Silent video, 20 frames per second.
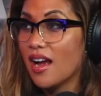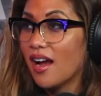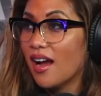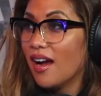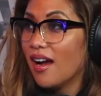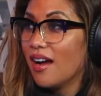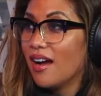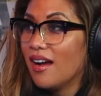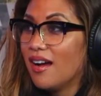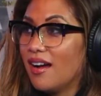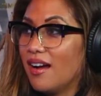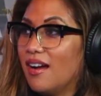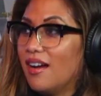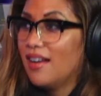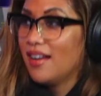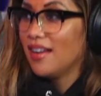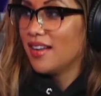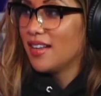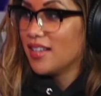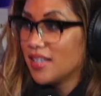It's
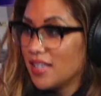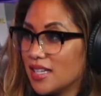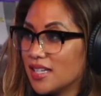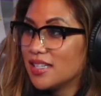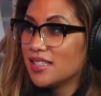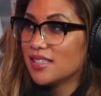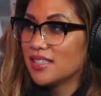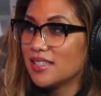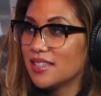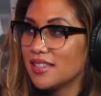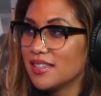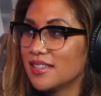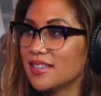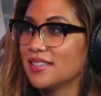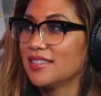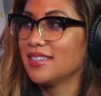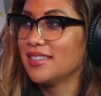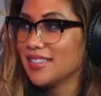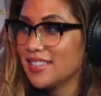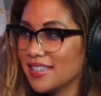given
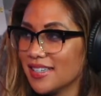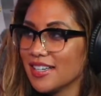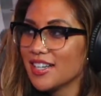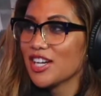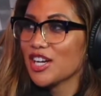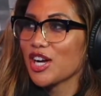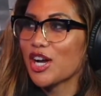Clarissa Kent, but